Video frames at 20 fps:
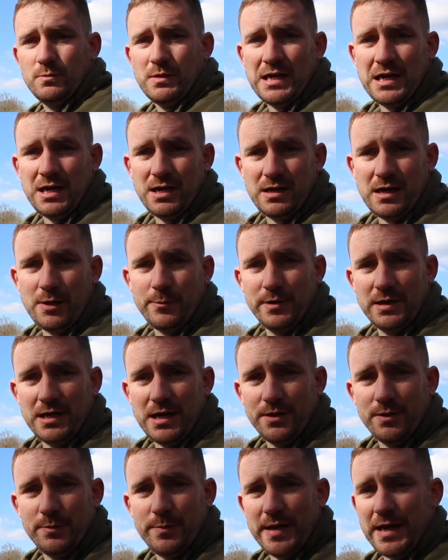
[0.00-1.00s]
how we
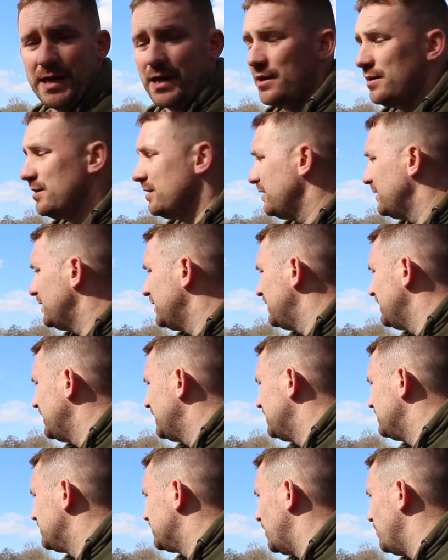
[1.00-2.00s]
like the peg.
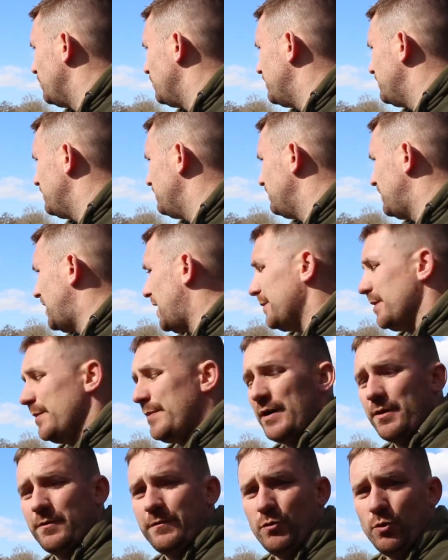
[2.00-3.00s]
So I'm in
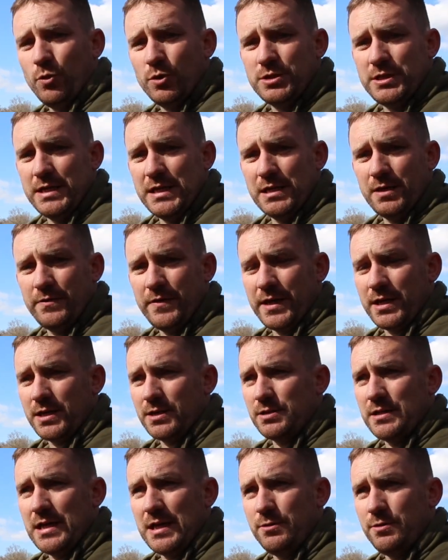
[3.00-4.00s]
peg 14, I think
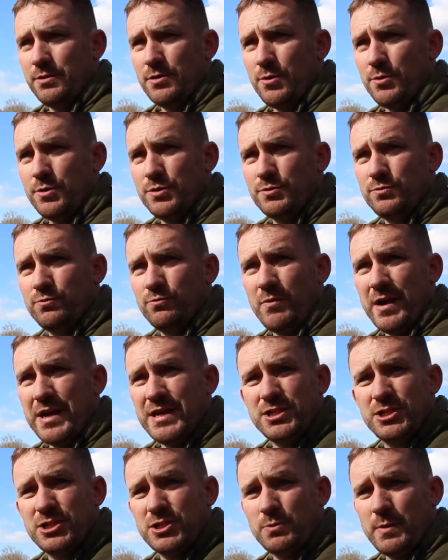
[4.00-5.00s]
it's now known as
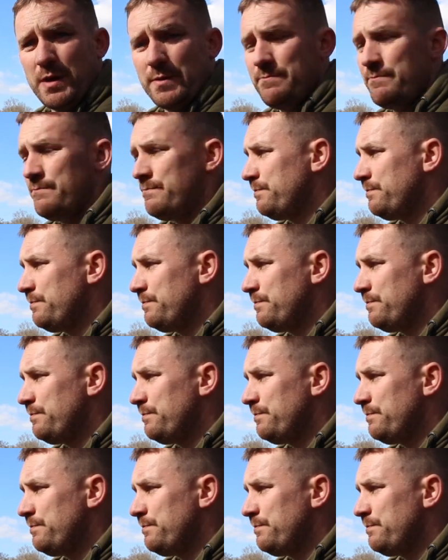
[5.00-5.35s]
raised swim.